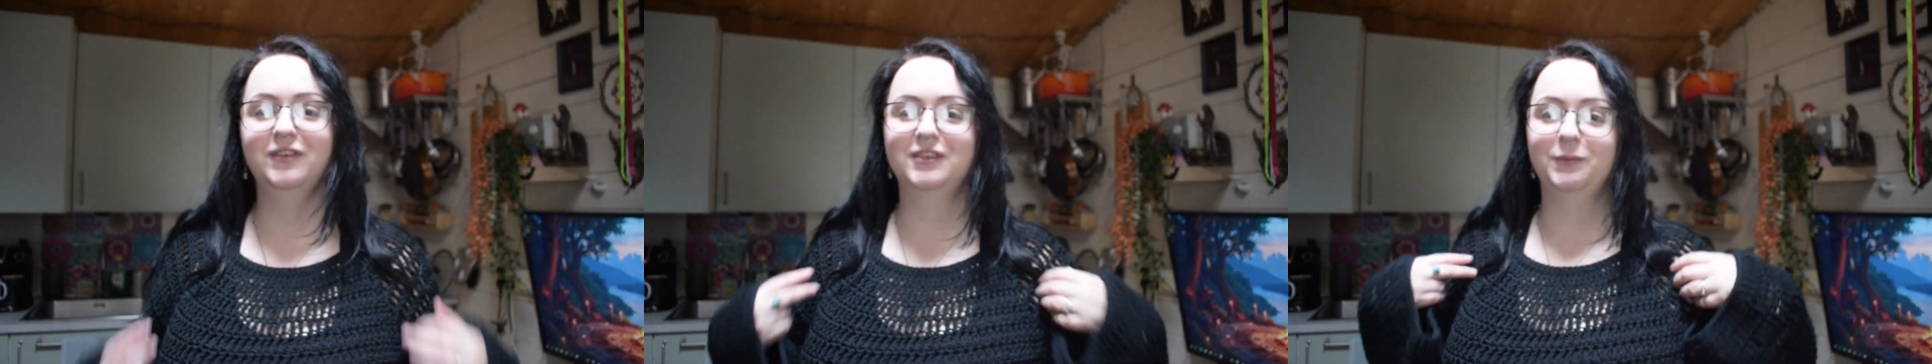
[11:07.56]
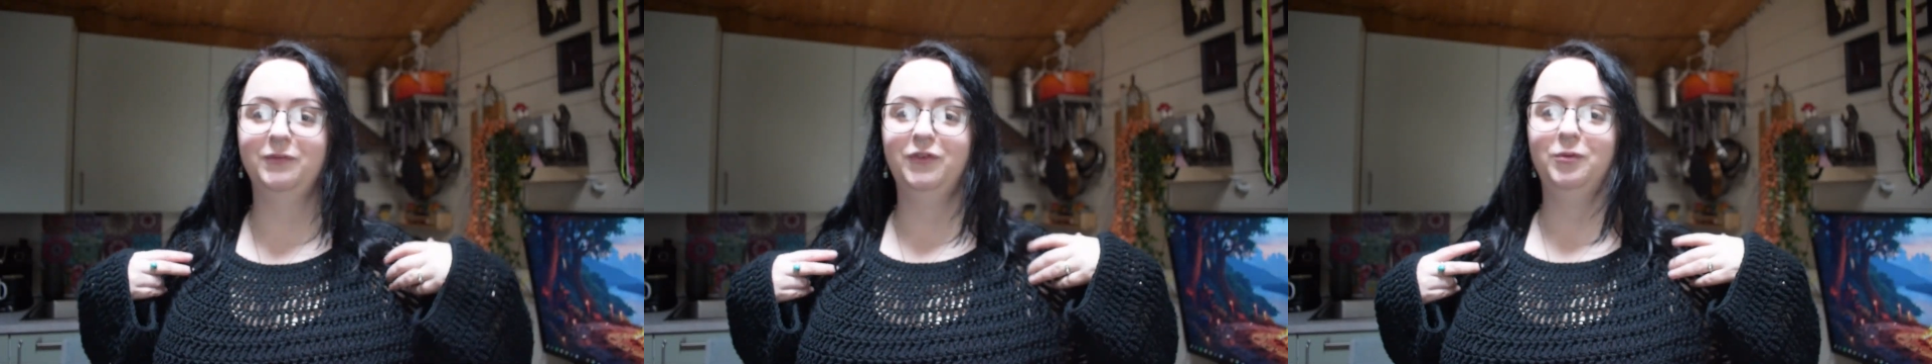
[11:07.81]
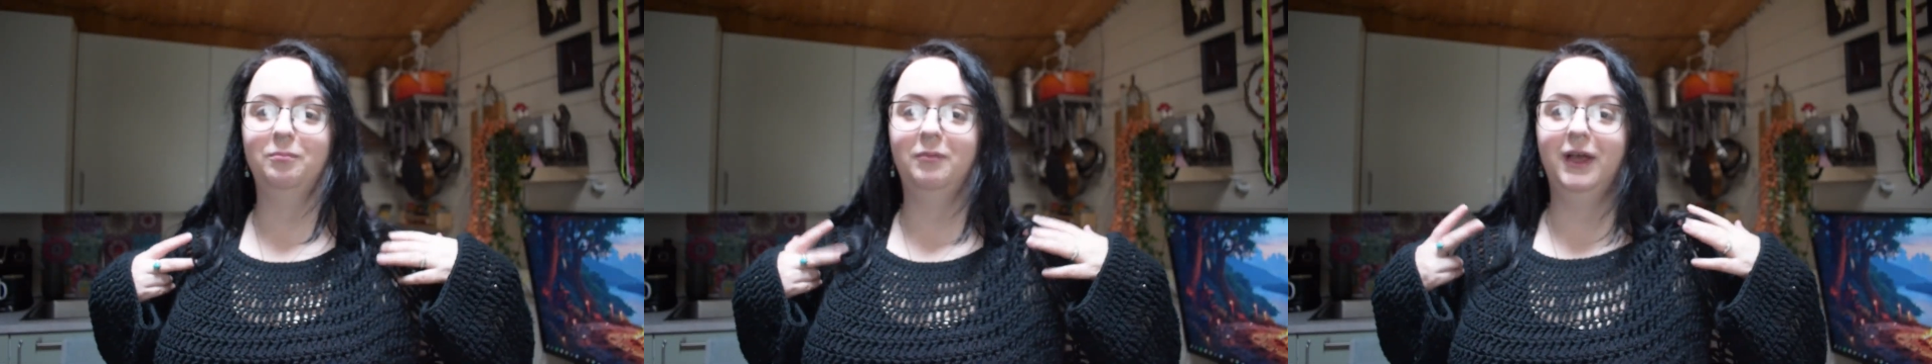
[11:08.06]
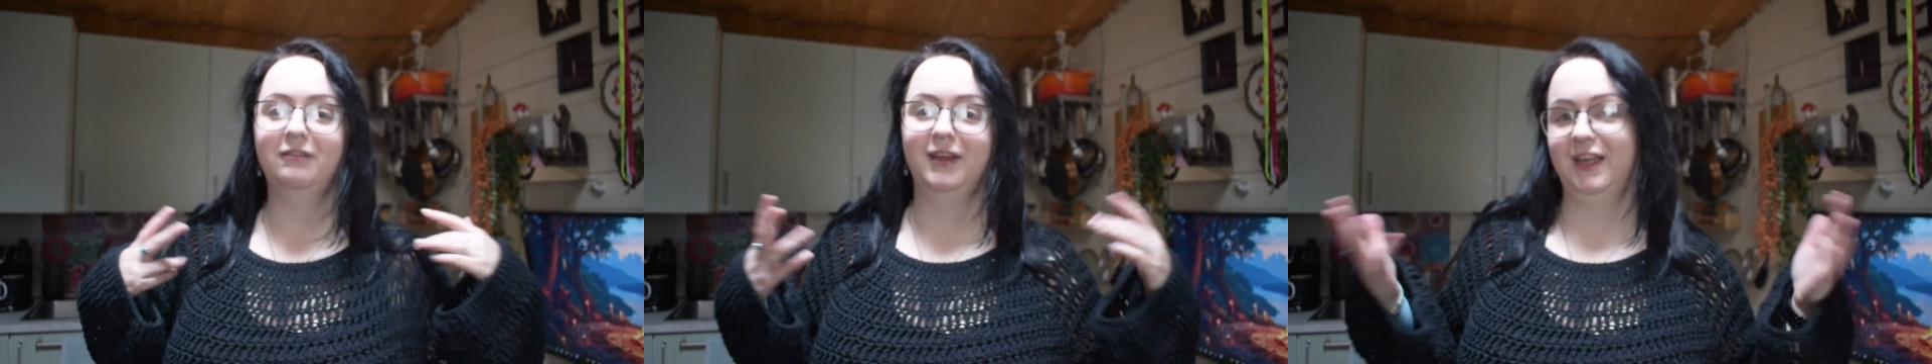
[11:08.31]
some of you
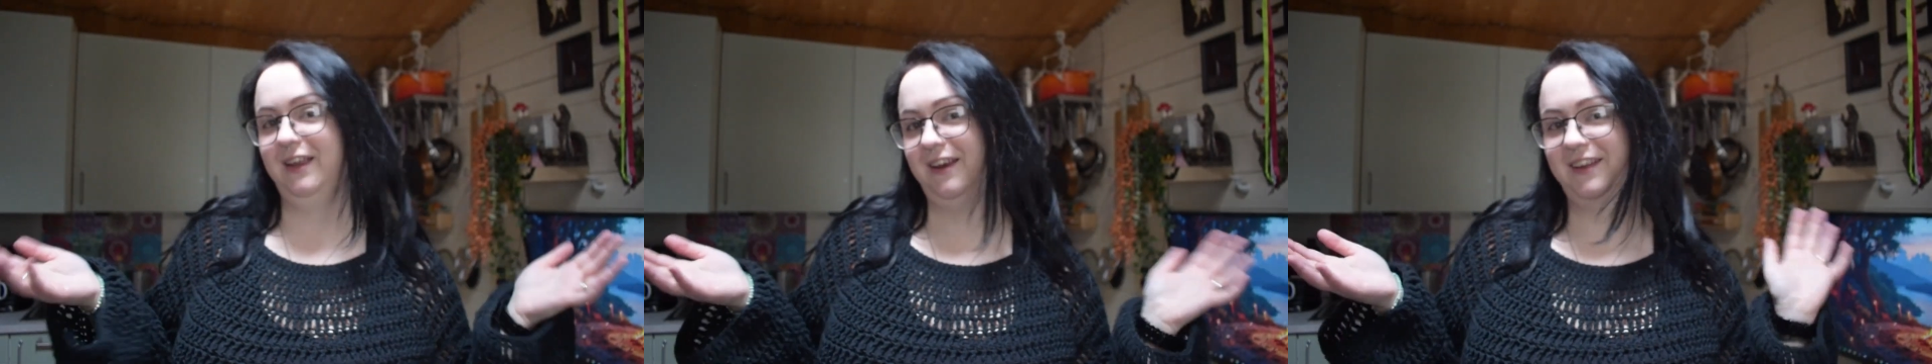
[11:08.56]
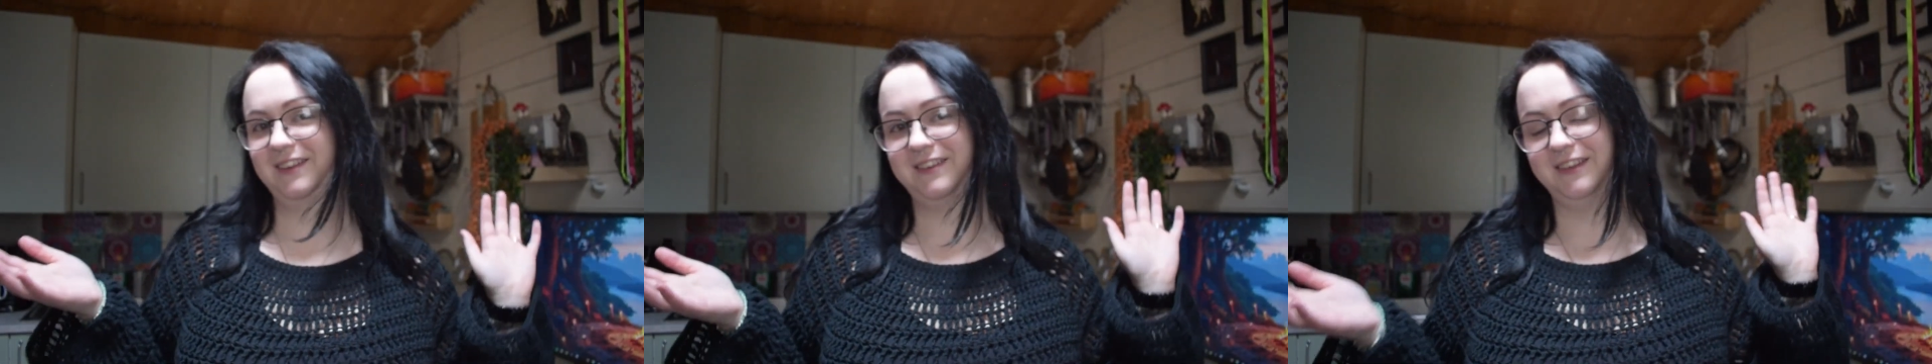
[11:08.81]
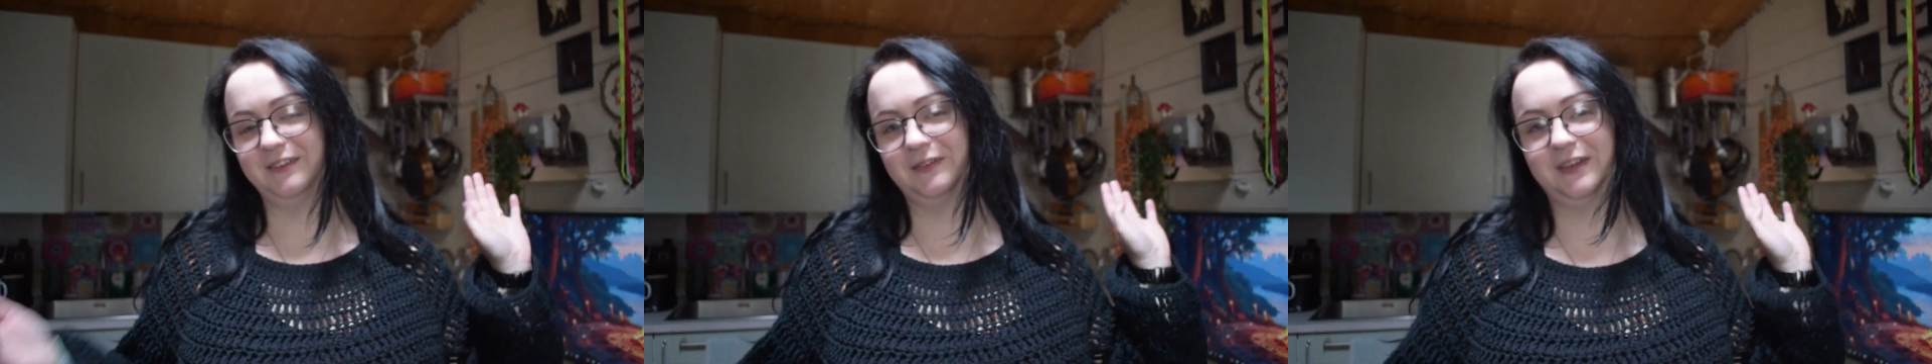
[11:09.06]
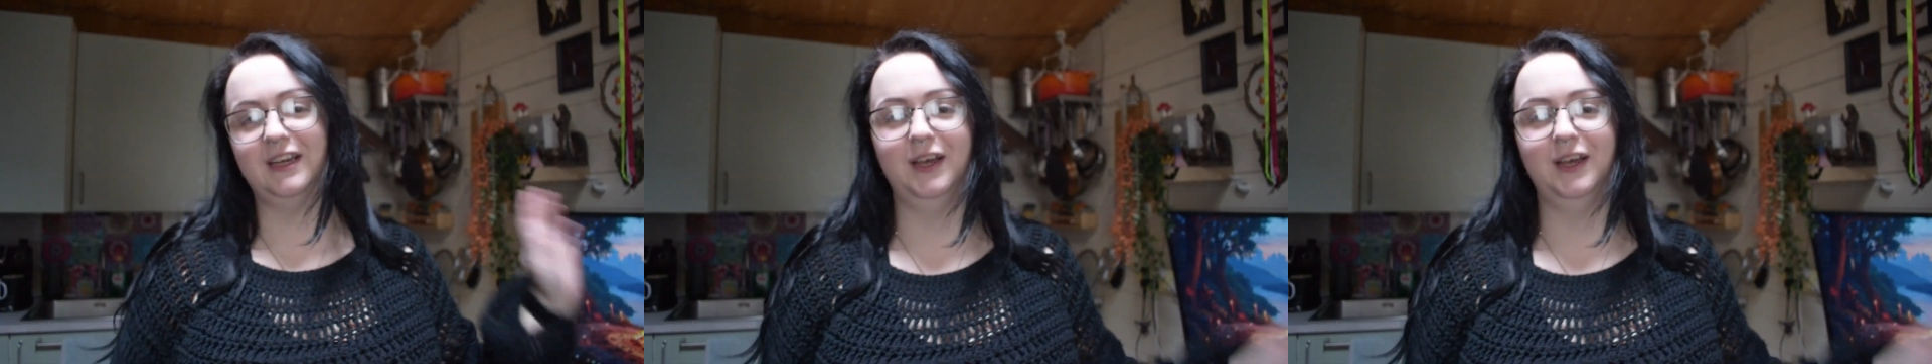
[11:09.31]
might recognize this one.